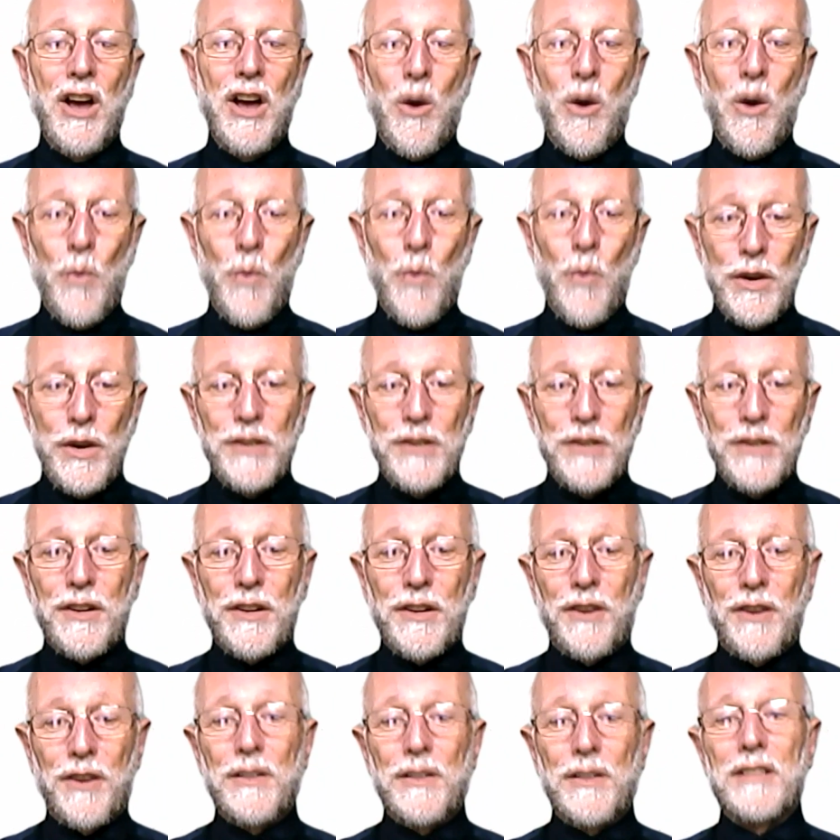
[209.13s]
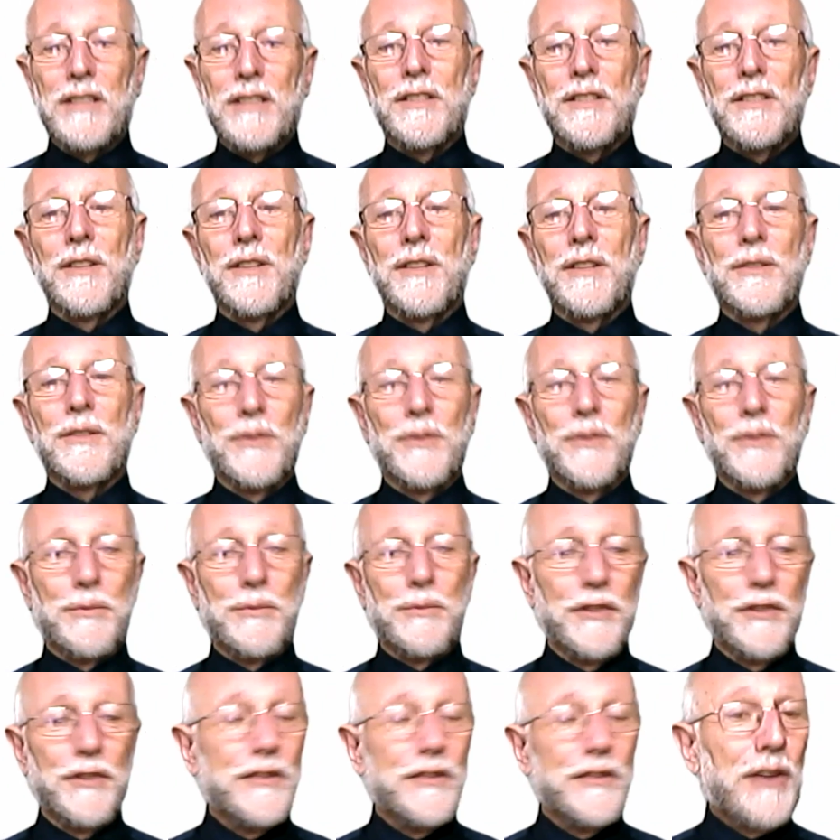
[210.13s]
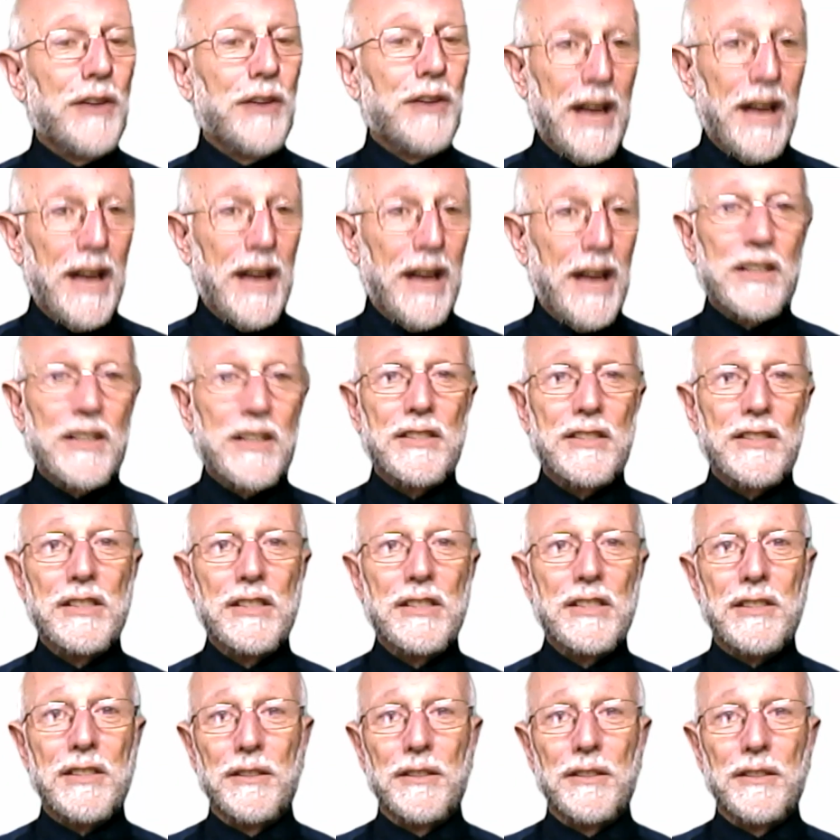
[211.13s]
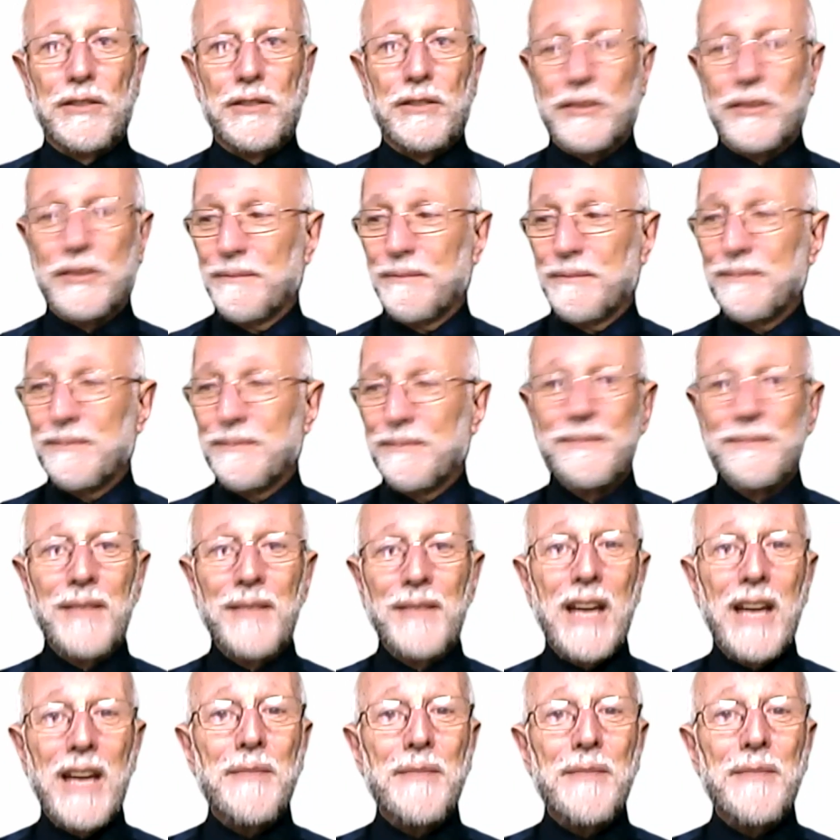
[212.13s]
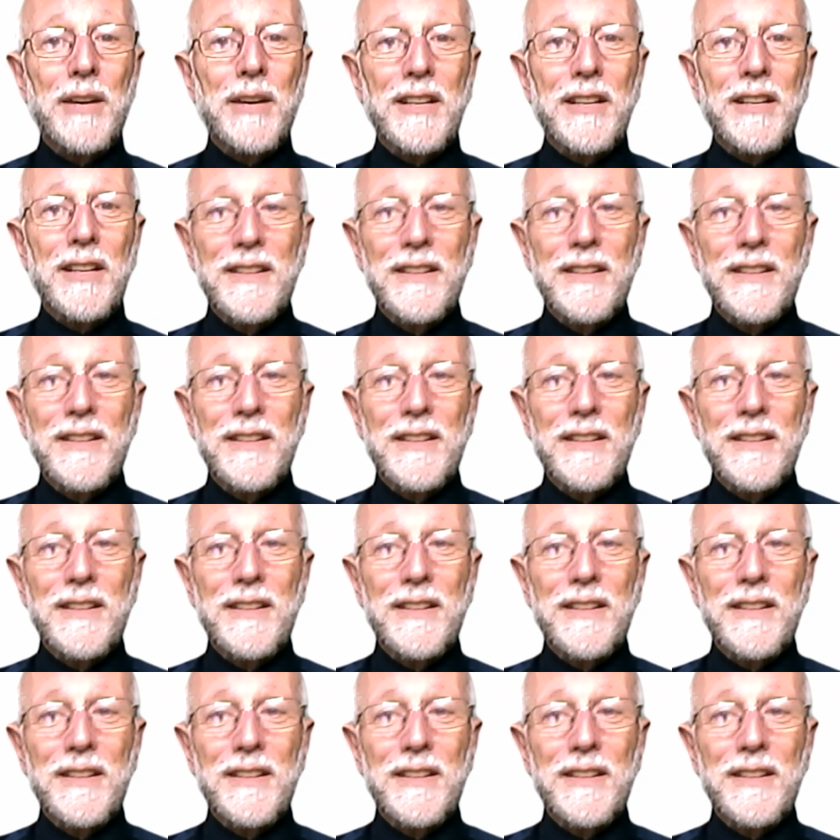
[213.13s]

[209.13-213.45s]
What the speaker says: What do you currently do to improve your advocacy skills? Anybody?